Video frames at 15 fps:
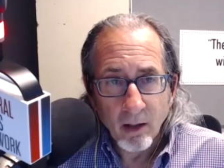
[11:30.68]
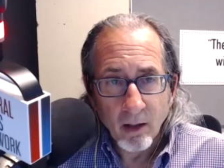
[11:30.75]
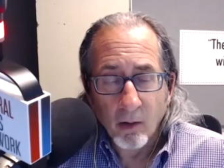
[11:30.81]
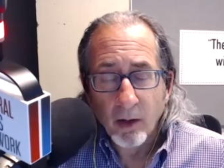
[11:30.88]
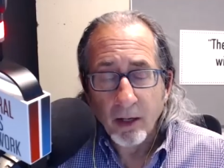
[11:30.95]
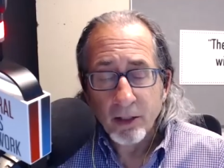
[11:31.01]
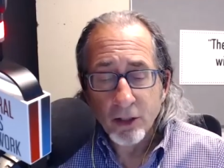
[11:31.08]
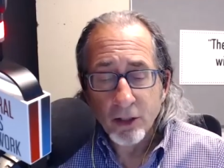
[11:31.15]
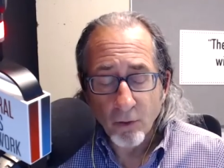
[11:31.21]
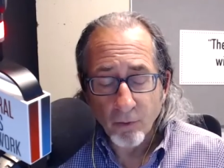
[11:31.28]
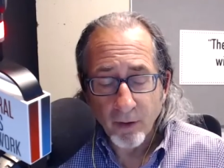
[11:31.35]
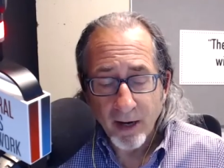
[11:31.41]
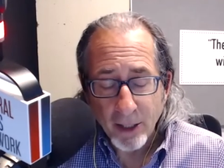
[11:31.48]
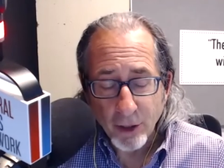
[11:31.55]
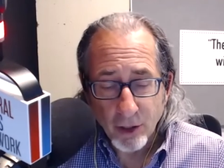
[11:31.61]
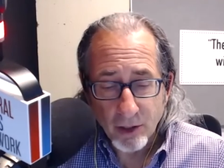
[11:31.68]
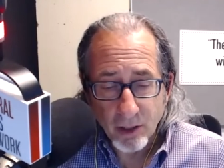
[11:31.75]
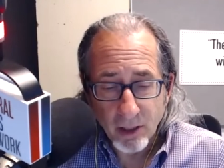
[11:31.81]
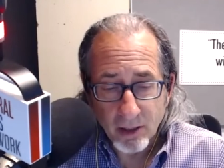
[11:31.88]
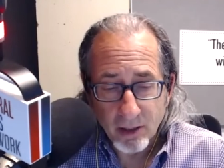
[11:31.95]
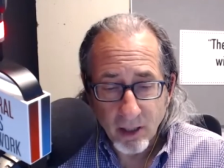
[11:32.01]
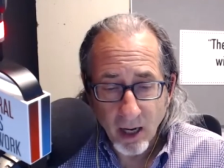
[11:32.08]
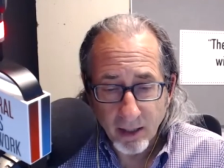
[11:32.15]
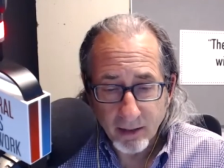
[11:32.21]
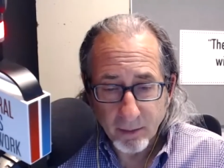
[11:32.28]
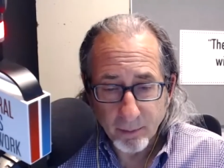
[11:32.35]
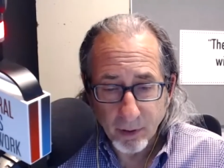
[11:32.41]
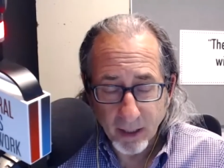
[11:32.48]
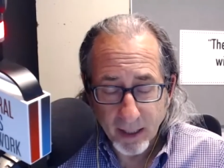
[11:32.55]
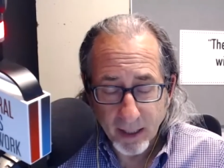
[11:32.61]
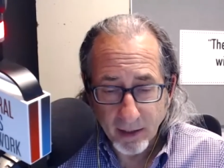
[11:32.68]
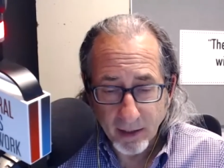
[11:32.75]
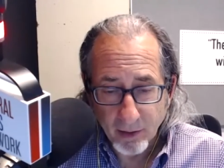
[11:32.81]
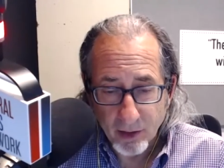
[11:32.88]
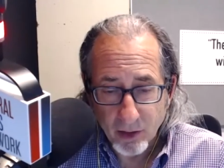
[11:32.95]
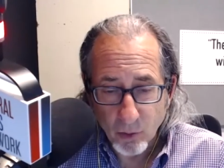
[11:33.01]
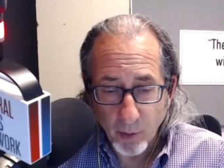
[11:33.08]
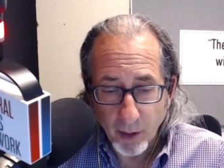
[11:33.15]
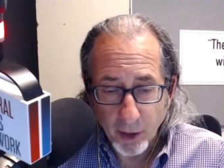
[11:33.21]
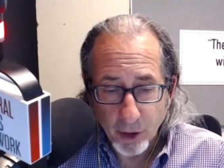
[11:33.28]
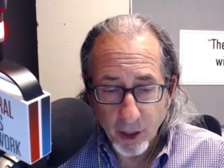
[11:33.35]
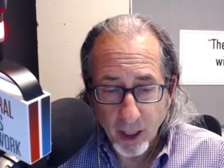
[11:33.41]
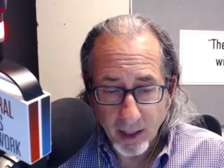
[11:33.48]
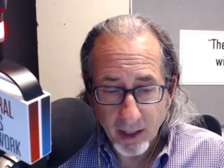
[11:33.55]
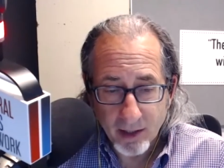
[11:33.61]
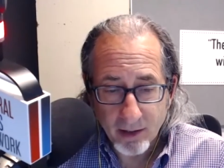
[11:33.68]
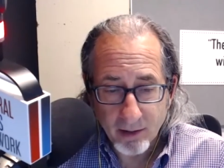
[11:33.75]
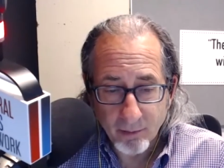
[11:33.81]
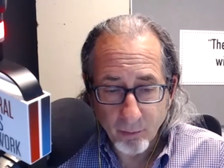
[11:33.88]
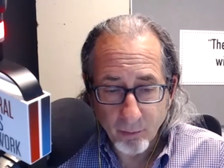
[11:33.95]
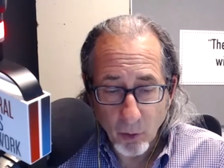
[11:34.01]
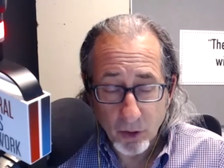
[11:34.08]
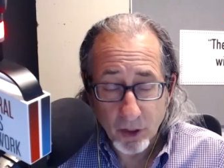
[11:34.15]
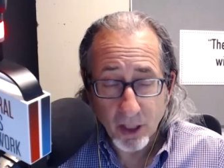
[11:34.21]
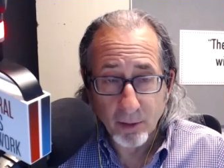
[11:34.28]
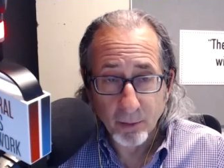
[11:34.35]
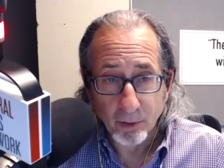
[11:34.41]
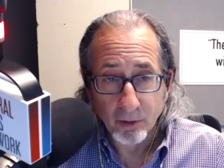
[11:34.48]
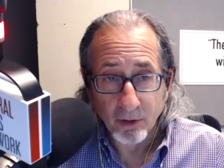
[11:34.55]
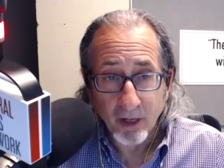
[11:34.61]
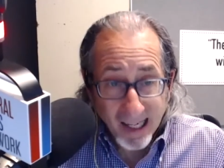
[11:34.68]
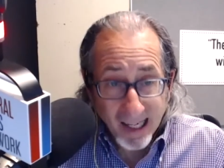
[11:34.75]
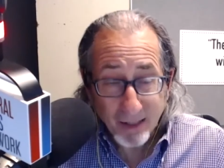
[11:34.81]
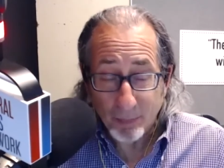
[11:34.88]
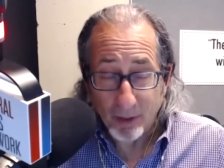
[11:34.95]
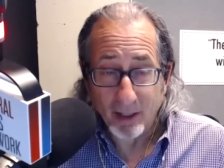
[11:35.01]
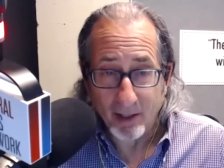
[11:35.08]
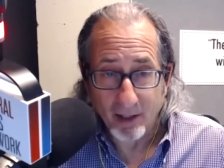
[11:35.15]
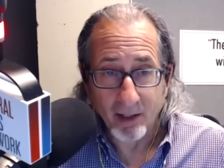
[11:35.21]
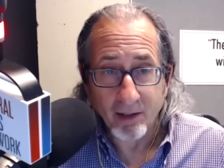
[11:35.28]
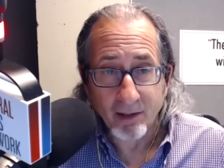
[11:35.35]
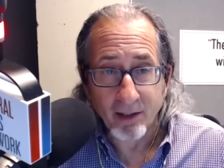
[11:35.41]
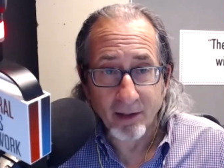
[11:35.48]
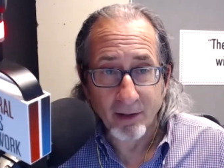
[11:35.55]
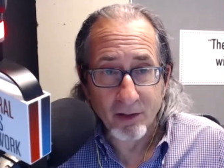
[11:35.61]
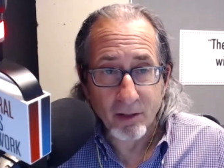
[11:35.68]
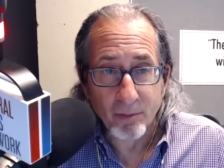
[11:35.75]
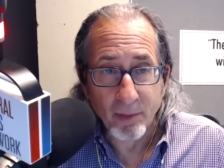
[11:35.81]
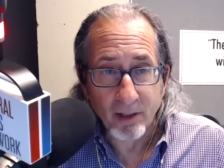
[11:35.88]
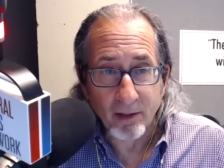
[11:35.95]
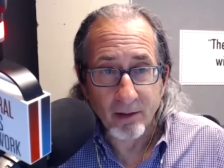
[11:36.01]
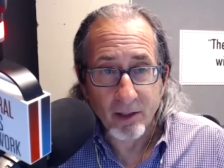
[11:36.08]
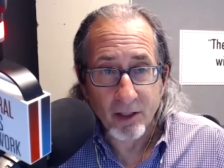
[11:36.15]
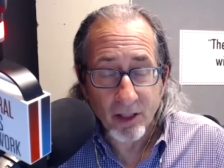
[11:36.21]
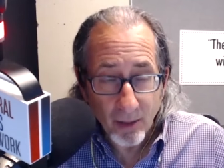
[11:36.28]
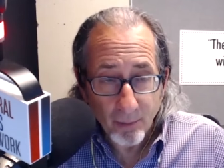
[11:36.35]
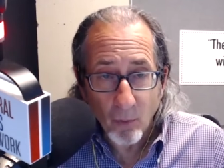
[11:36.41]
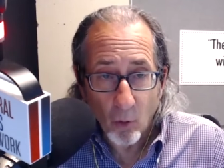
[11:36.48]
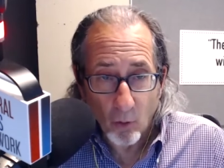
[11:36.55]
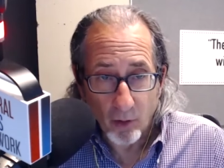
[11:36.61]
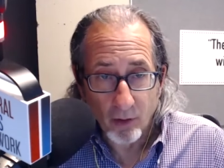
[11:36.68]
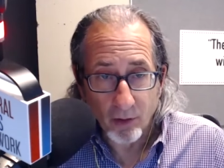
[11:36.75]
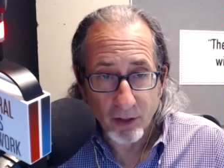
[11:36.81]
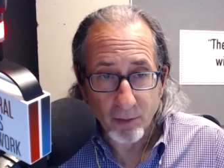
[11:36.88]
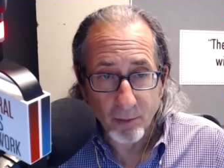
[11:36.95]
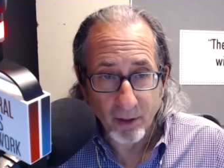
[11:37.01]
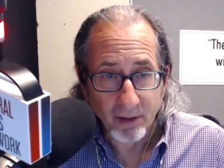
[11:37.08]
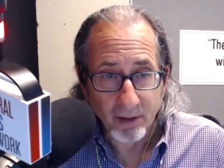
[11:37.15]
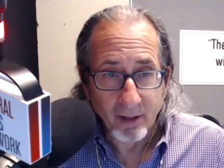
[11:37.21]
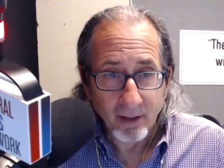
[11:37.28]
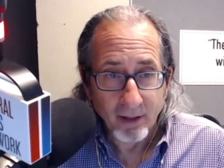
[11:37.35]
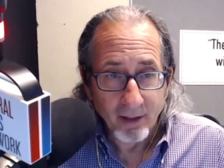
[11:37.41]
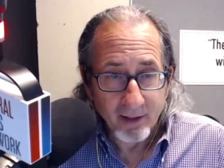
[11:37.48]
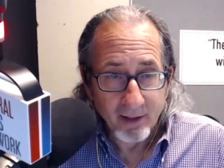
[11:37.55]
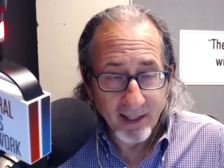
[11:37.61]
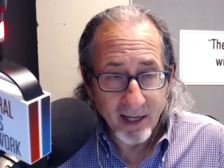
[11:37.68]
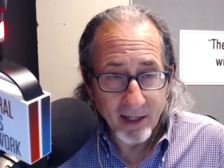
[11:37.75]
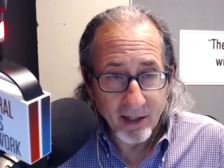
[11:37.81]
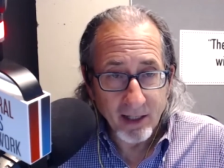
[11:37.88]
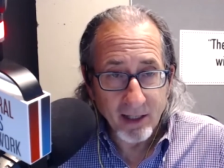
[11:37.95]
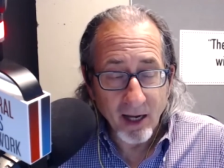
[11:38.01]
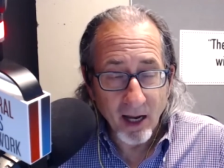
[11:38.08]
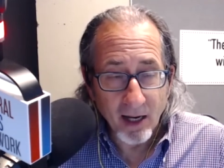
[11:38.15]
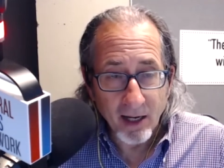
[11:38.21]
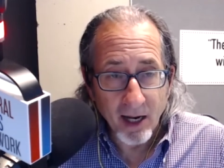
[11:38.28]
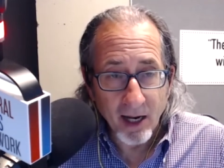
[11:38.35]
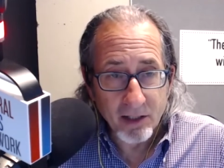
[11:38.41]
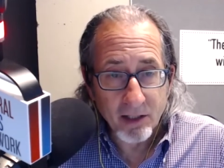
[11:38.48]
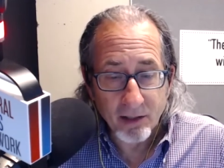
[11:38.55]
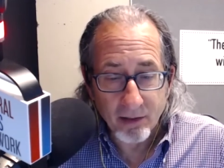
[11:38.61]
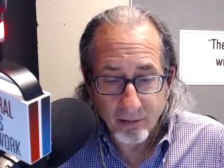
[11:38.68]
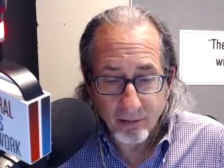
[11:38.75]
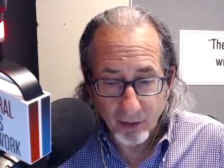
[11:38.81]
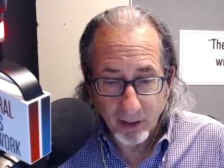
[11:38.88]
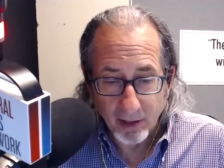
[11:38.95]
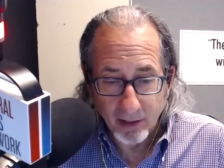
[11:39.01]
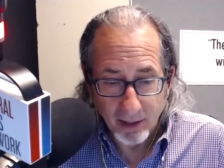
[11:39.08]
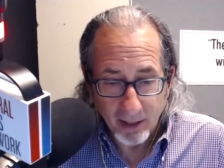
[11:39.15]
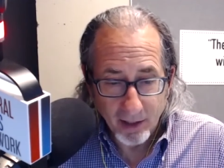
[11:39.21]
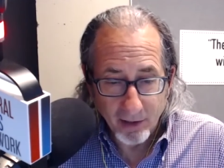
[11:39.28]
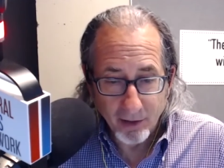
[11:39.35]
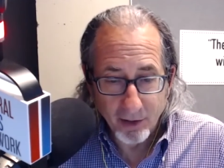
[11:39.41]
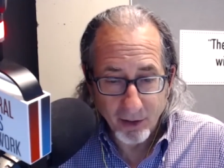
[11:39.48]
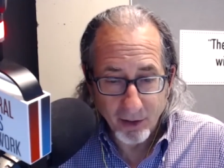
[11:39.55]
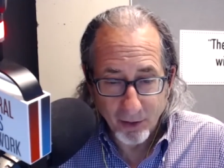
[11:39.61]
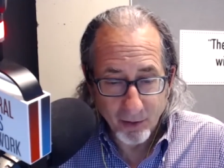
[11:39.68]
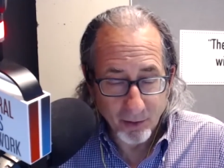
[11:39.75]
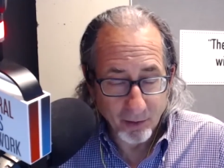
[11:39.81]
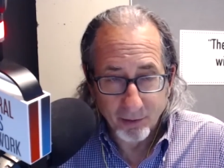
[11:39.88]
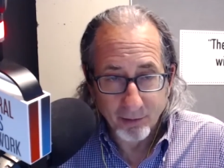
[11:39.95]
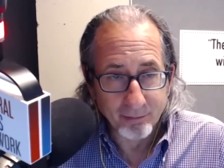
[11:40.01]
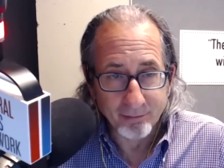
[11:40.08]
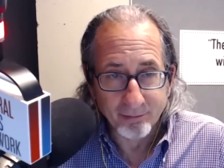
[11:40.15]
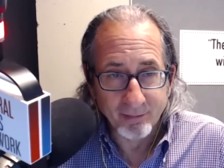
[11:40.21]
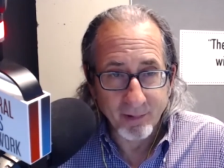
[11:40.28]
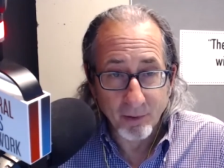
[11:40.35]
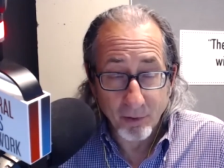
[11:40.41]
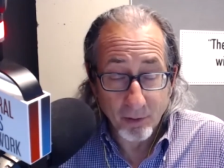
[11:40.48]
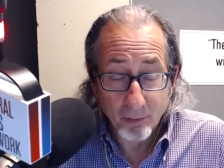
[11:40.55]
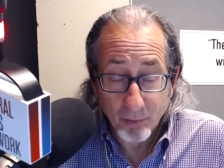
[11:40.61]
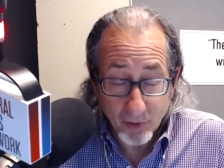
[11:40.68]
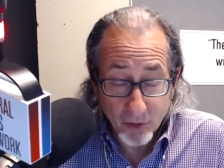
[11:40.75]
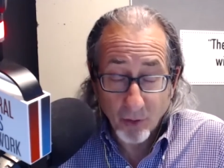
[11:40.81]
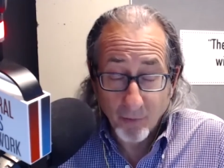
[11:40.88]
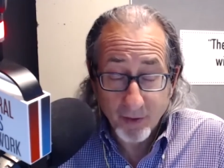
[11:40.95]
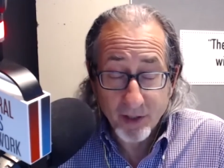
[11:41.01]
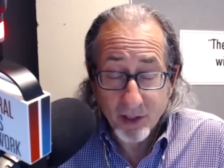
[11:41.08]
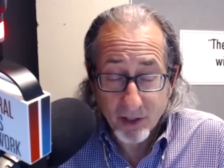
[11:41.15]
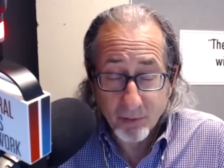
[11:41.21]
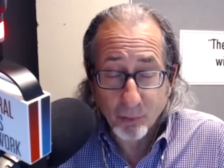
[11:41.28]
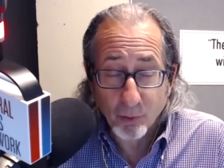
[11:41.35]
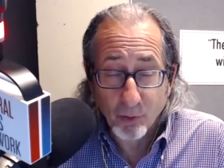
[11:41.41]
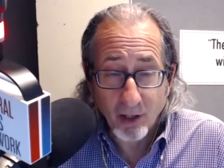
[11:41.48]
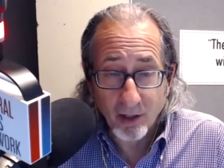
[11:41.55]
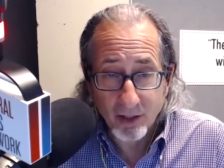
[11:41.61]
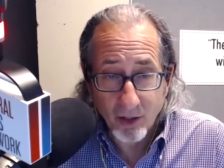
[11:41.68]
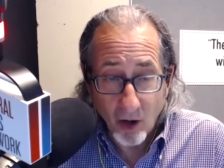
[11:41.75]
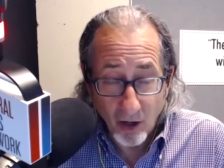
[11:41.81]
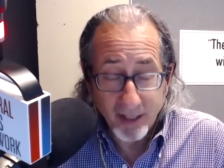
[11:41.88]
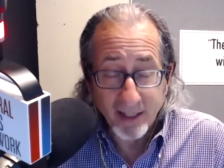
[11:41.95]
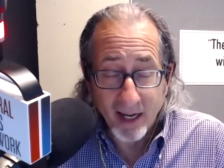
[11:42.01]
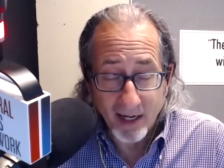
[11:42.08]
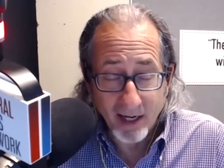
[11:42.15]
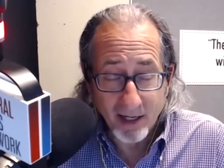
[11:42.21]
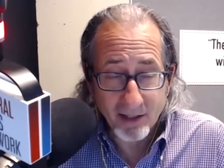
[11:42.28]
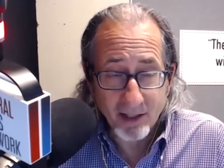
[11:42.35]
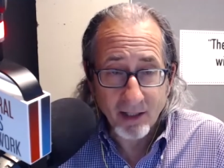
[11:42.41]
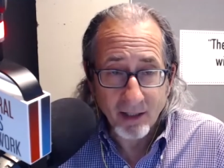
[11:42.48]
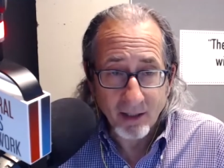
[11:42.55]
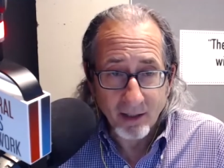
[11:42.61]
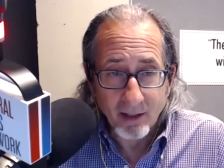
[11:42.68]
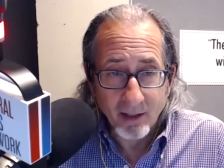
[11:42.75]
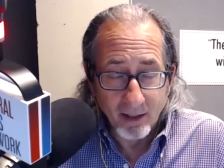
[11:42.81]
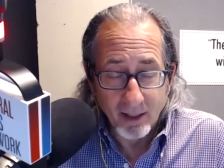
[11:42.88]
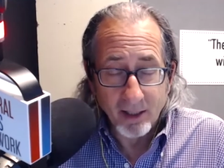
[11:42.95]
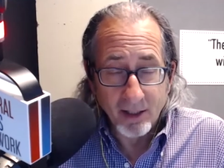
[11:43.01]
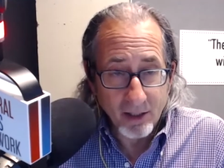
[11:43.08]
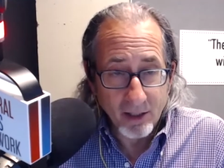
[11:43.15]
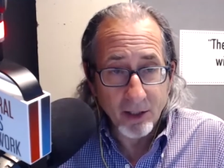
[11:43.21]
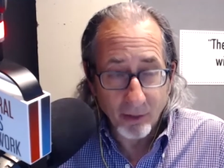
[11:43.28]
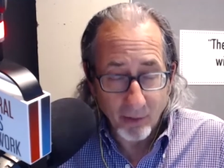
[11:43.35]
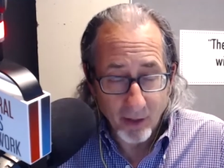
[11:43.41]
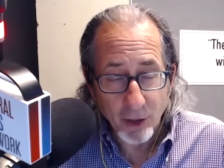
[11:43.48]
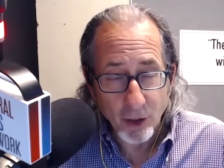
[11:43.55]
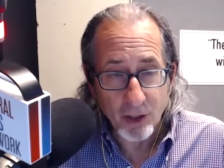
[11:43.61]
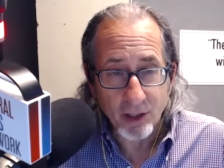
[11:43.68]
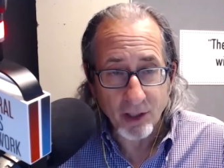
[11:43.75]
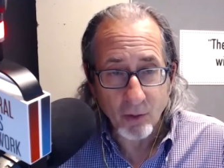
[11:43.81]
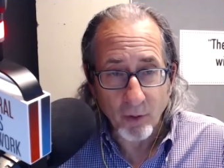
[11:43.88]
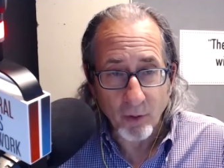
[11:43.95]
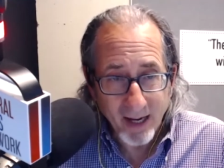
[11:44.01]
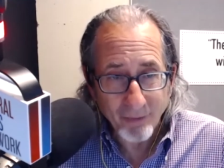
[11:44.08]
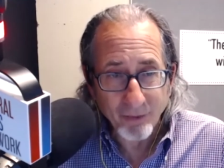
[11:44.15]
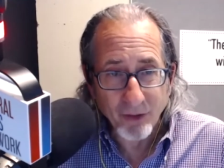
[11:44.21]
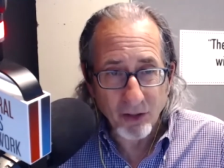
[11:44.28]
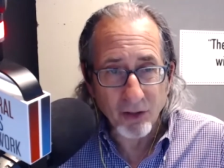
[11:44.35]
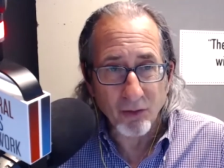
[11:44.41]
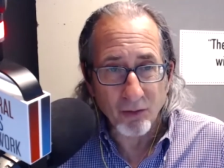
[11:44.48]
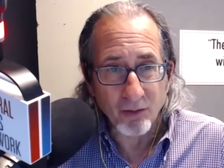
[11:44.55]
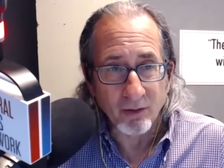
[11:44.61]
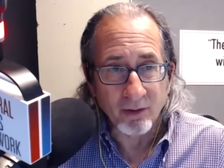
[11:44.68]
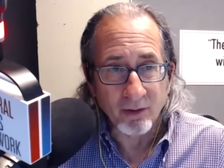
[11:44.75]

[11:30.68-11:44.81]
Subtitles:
All right, so agencies contemplating the switch, and I guess most of them are contemplating it, and there's been some orders, but to get EIS really into your the services and products on EIS into your agency, what do you have to do?